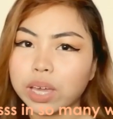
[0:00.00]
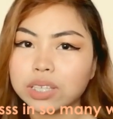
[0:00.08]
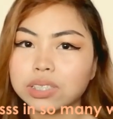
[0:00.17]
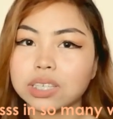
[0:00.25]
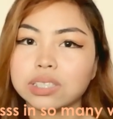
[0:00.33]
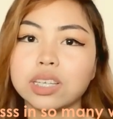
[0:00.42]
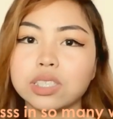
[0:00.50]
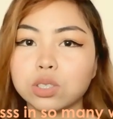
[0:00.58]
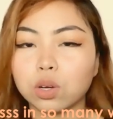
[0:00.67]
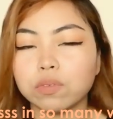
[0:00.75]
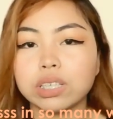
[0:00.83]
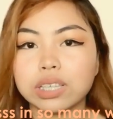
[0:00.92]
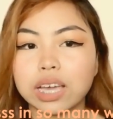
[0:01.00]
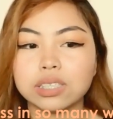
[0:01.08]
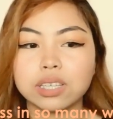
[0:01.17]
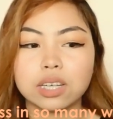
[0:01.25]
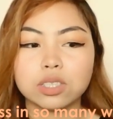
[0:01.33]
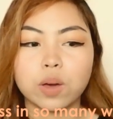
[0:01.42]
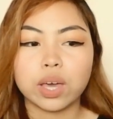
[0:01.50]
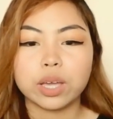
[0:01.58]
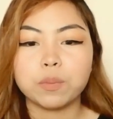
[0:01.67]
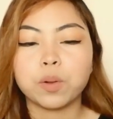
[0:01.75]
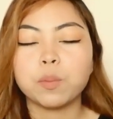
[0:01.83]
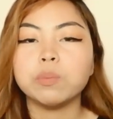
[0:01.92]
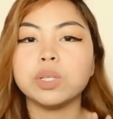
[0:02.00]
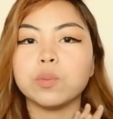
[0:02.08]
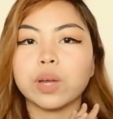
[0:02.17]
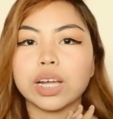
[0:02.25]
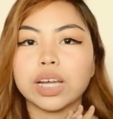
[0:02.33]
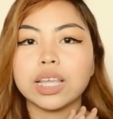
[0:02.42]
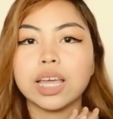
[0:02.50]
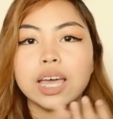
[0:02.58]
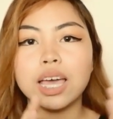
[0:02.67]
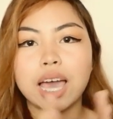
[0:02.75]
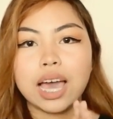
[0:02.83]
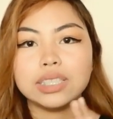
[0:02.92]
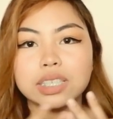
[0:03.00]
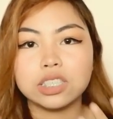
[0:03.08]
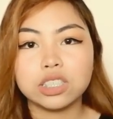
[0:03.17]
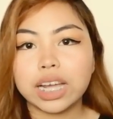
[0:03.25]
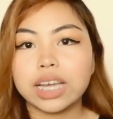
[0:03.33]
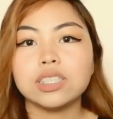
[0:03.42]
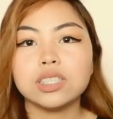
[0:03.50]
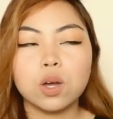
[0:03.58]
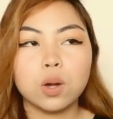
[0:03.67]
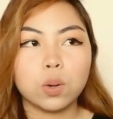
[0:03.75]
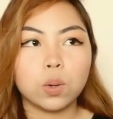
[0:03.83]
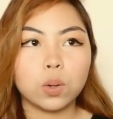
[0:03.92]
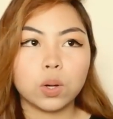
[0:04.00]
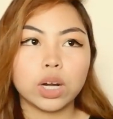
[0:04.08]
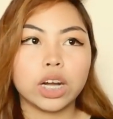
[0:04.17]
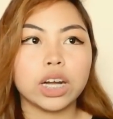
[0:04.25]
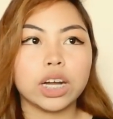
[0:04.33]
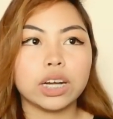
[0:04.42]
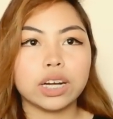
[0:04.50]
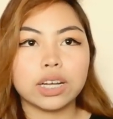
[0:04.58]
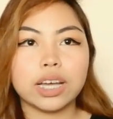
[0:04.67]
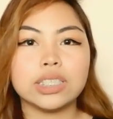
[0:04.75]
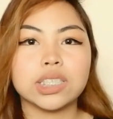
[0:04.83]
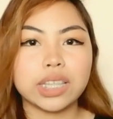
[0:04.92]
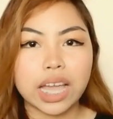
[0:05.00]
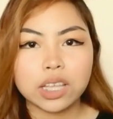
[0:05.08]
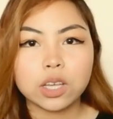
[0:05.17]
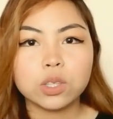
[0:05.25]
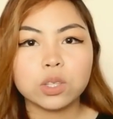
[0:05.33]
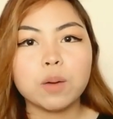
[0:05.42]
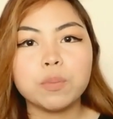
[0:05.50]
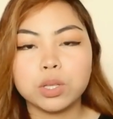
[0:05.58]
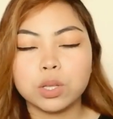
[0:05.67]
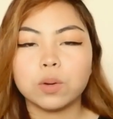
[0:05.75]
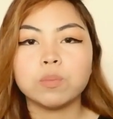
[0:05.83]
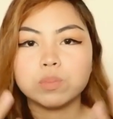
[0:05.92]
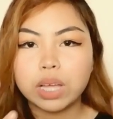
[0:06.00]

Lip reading: ways kasi it's oversized nga. So I can probably wear it as a dress or as a tie knot top, you know.